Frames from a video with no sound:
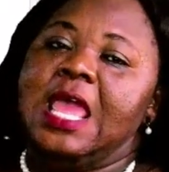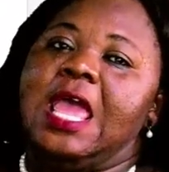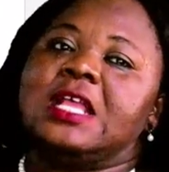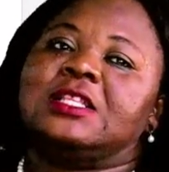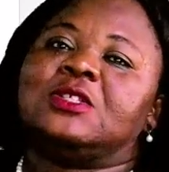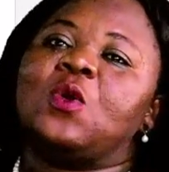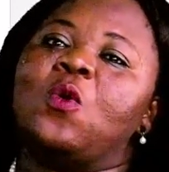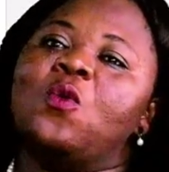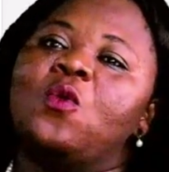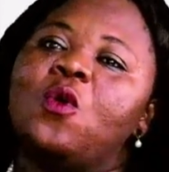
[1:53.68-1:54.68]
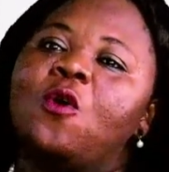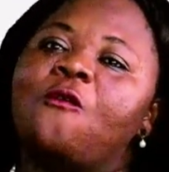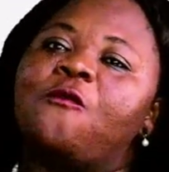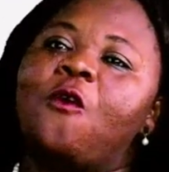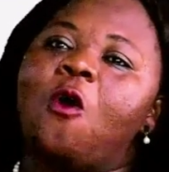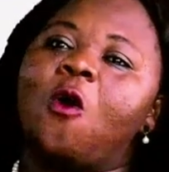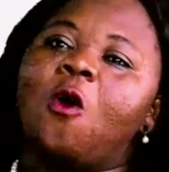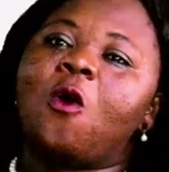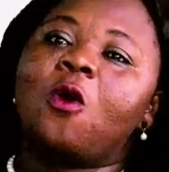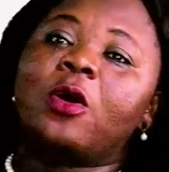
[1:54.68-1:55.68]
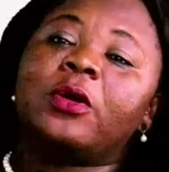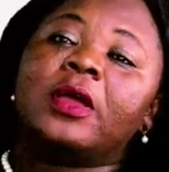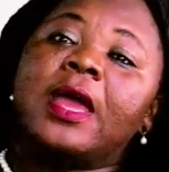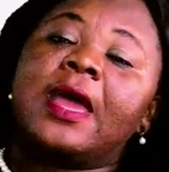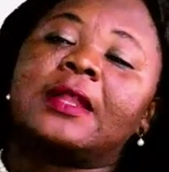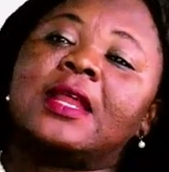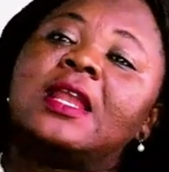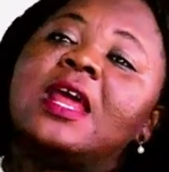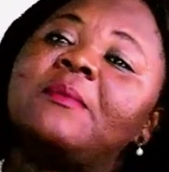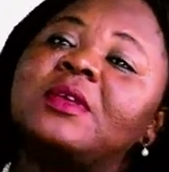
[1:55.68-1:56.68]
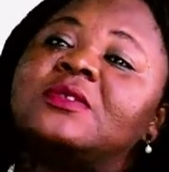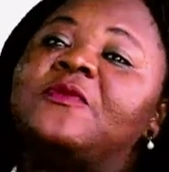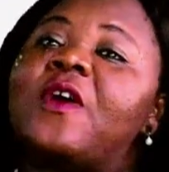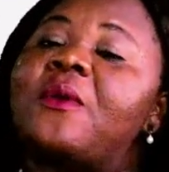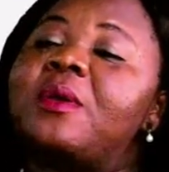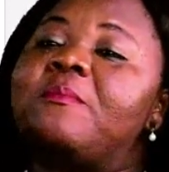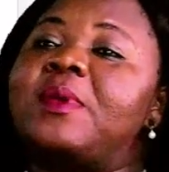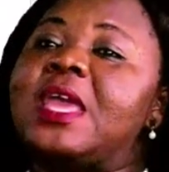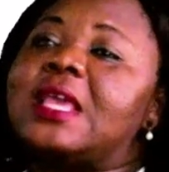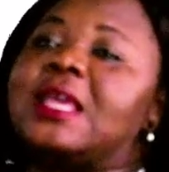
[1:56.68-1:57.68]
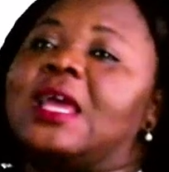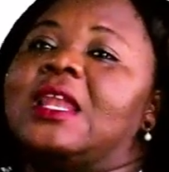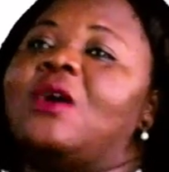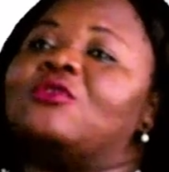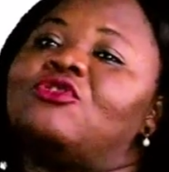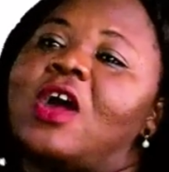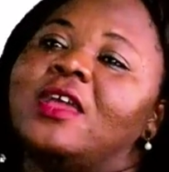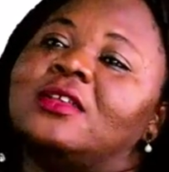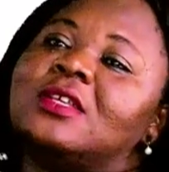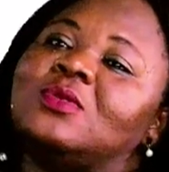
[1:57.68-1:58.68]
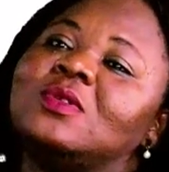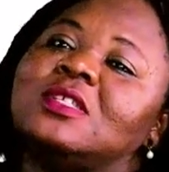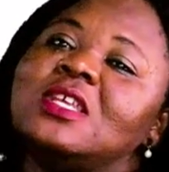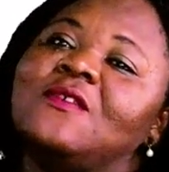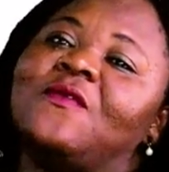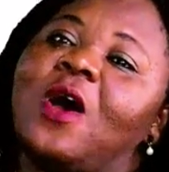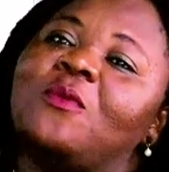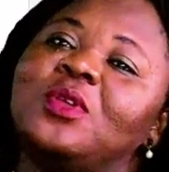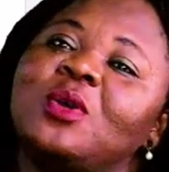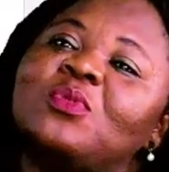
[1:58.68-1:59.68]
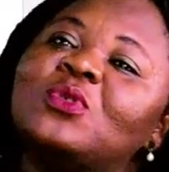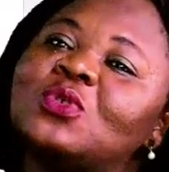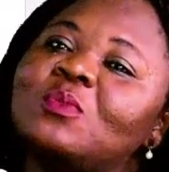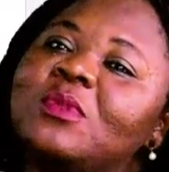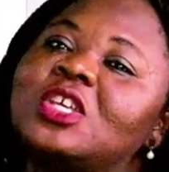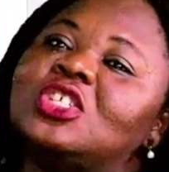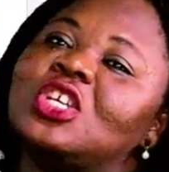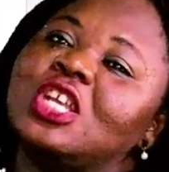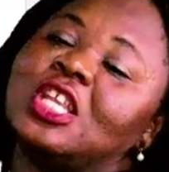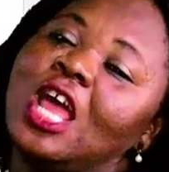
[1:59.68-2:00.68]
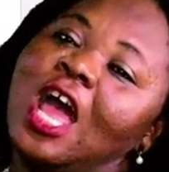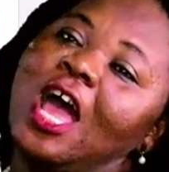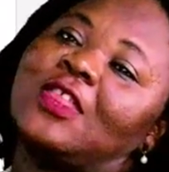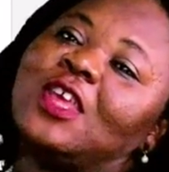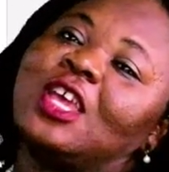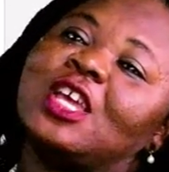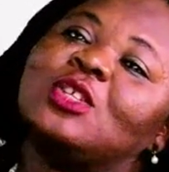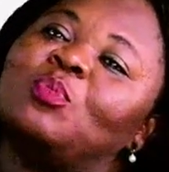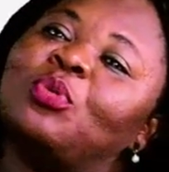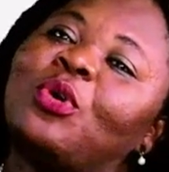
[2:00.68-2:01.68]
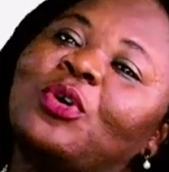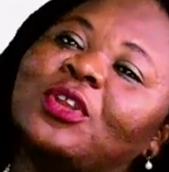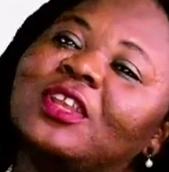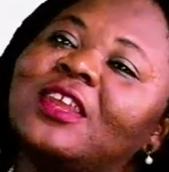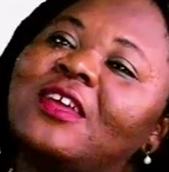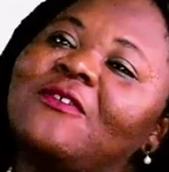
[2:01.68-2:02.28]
And so for the name is very big, and I'll try to see if I'll be able to mention it. I think it's Von